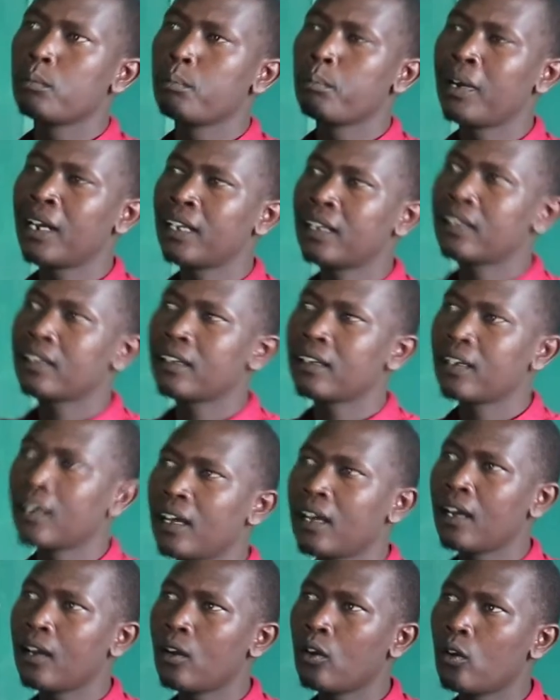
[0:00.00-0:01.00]
but
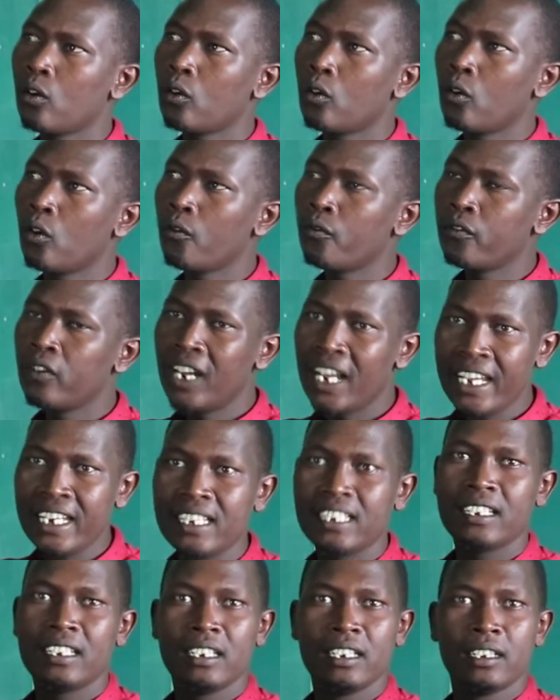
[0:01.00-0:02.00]
of
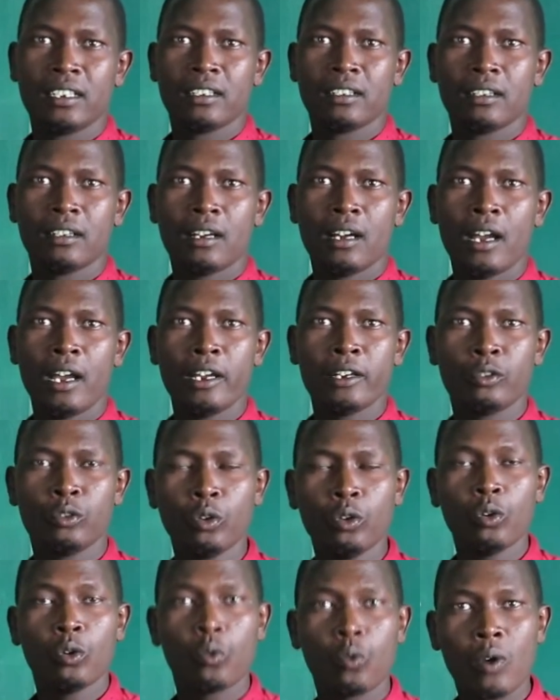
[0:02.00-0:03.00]
late, I
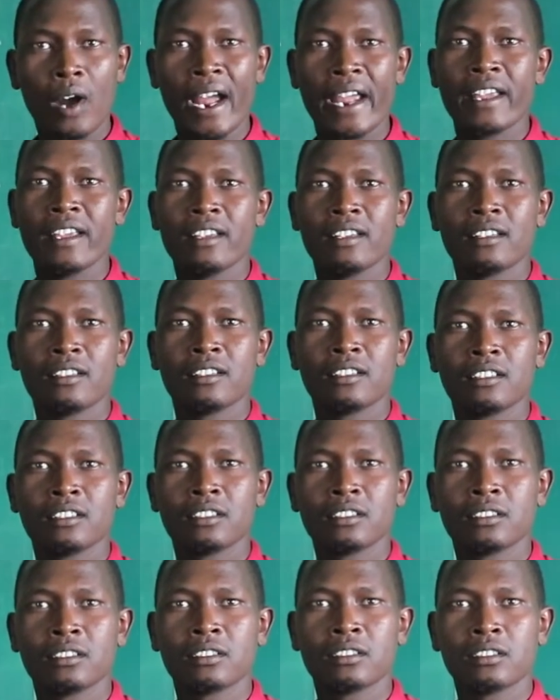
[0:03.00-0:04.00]
don't know why,
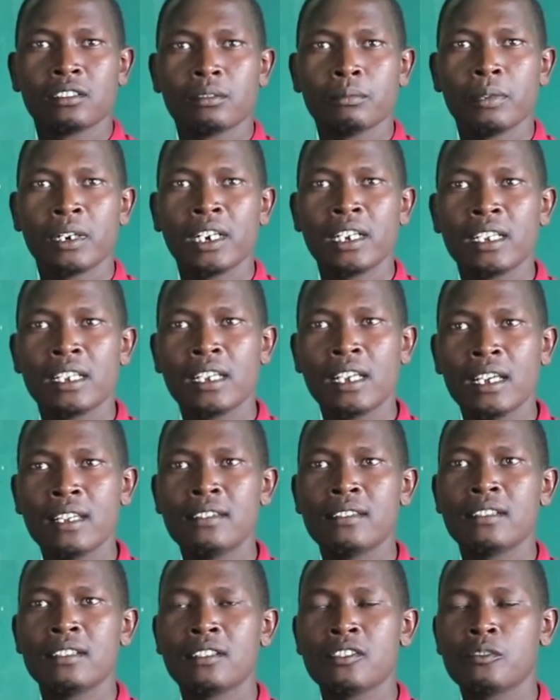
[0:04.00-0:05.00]
but I
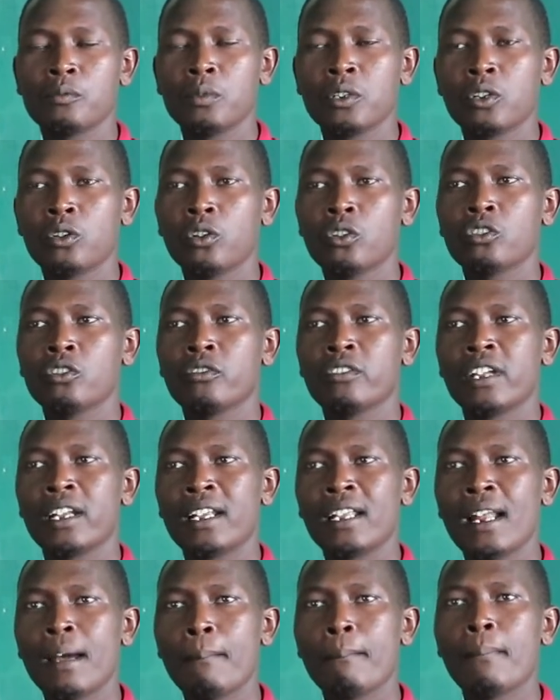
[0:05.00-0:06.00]
guess it is because of the
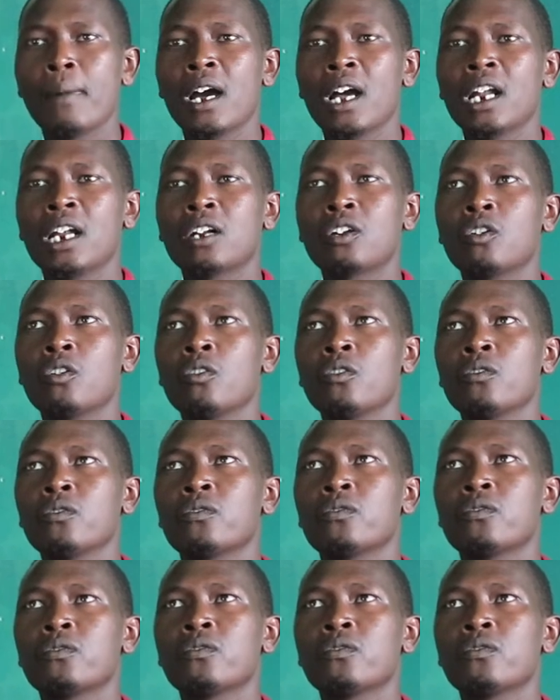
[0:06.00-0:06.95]
number of